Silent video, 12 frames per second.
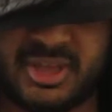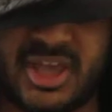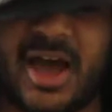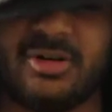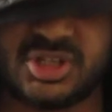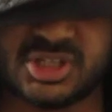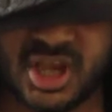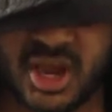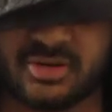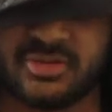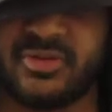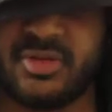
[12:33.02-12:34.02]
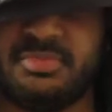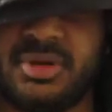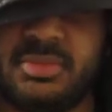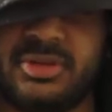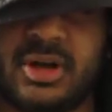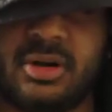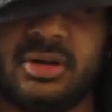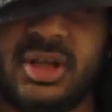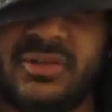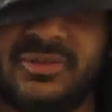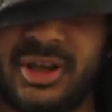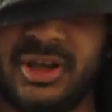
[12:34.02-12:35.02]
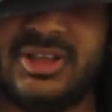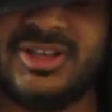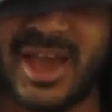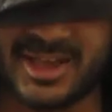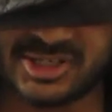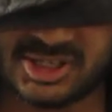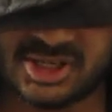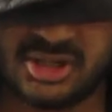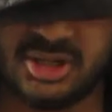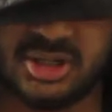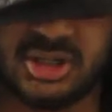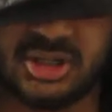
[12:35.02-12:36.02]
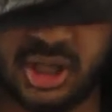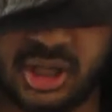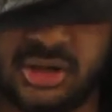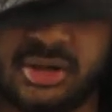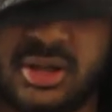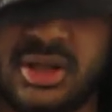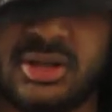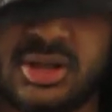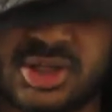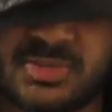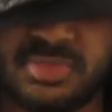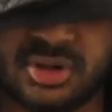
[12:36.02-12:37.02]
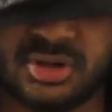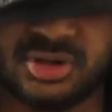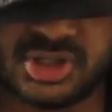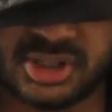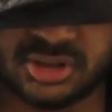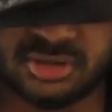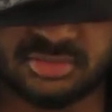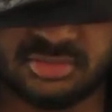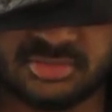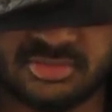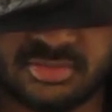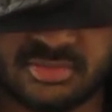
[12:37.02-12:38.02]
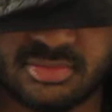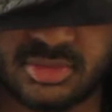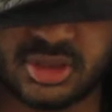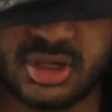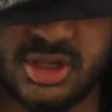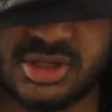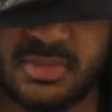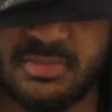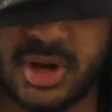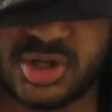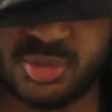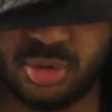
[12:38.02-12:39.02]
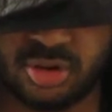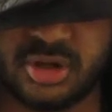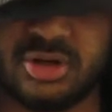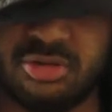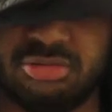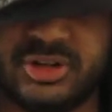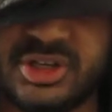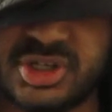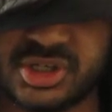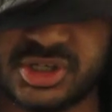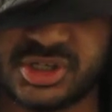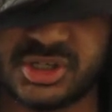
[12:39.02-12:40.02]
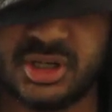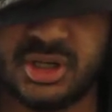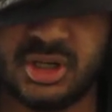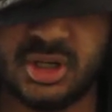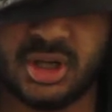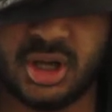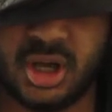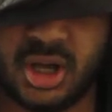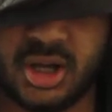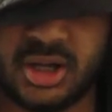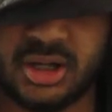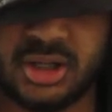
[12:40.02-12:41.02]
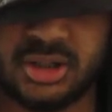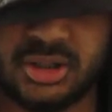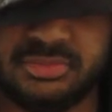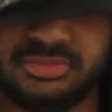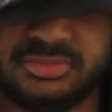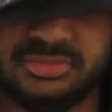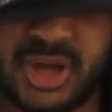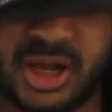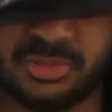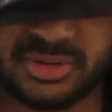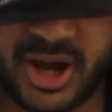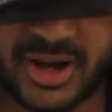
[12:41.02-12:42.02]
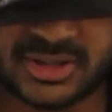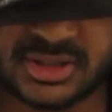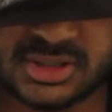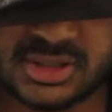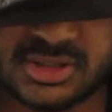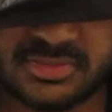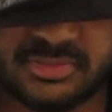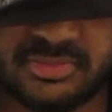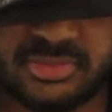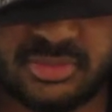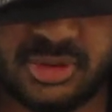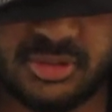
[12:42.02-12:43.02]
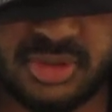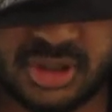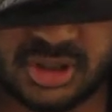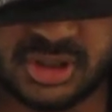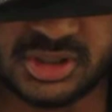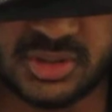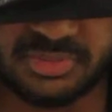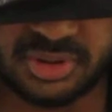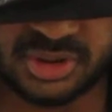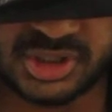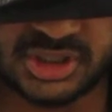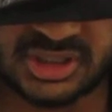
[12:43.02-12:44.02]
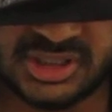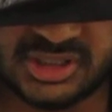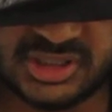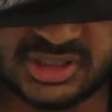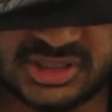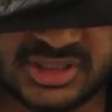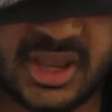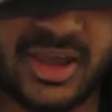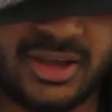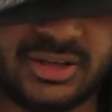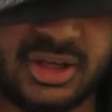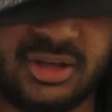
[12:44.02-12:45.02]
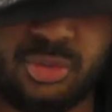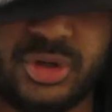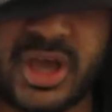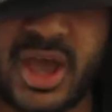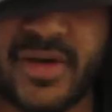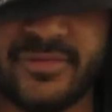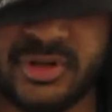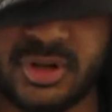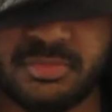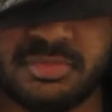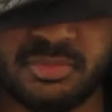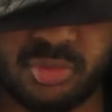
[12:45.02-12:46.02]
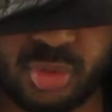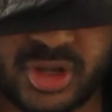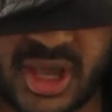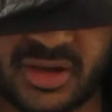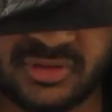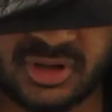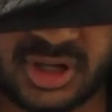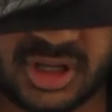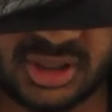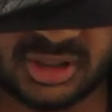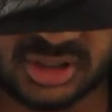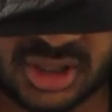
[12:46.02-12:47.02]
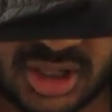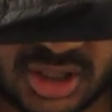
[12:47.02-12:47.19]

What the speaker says: the outsider, from the people that are living, yes, killing this person is a much more egregious malpractice because the person is dead, and we have an